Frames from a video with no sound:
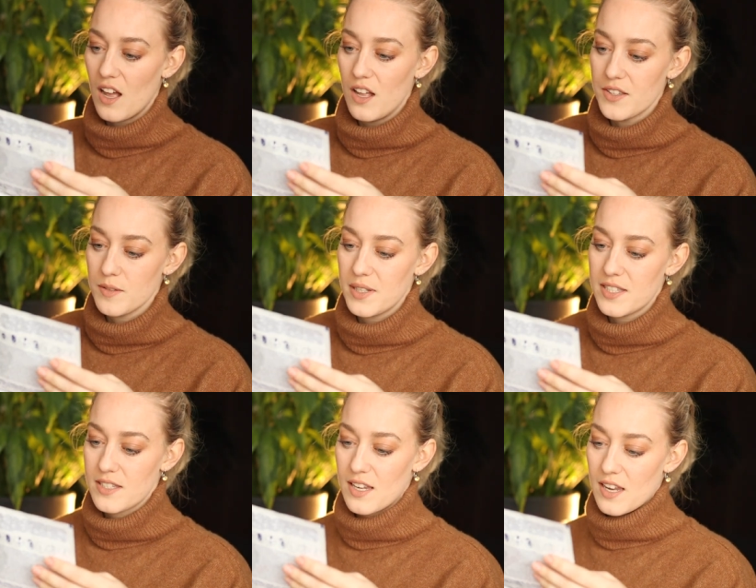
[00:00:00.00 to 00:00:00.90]

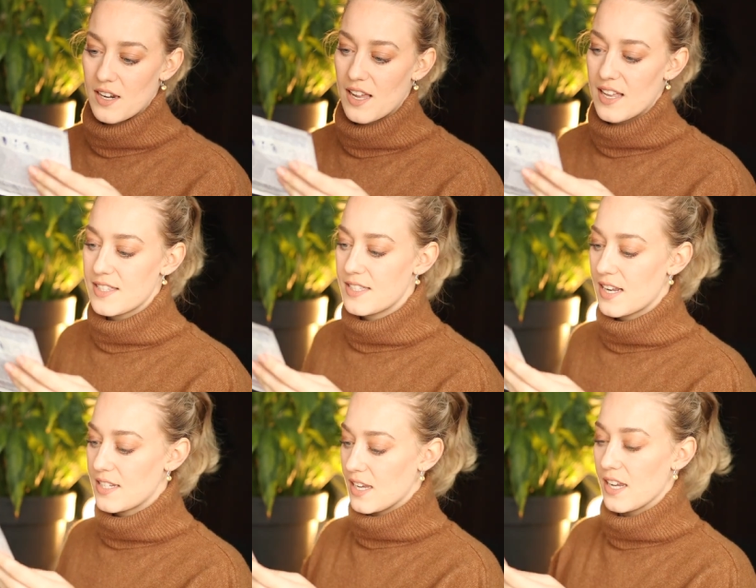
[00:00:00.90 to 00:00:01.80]
Ultimate Skin
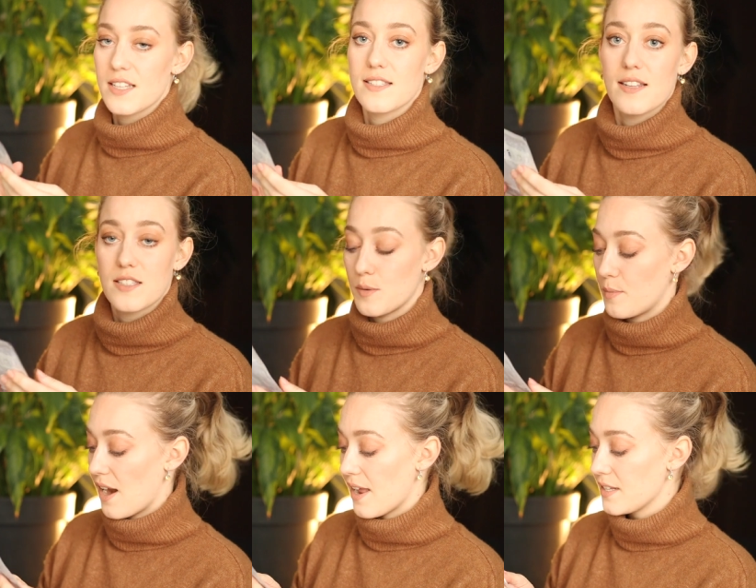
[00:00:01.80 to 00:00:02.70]
Aesthetics, that's the
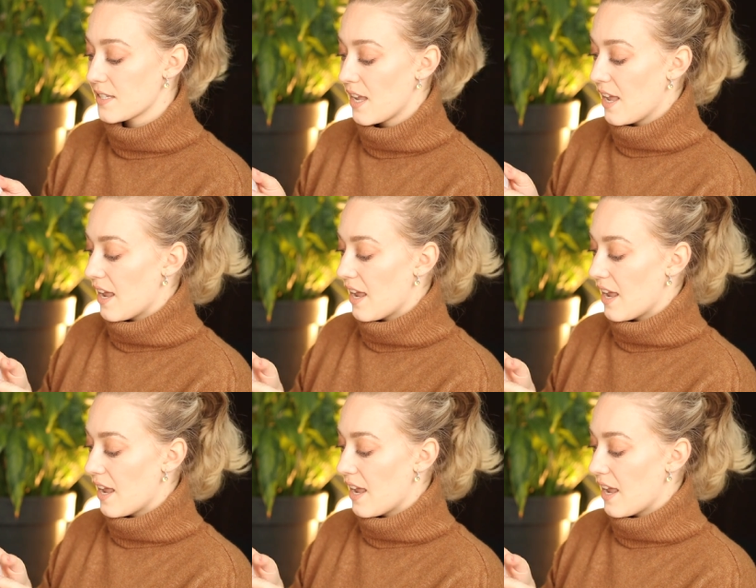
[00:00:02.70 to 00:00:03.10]
brand,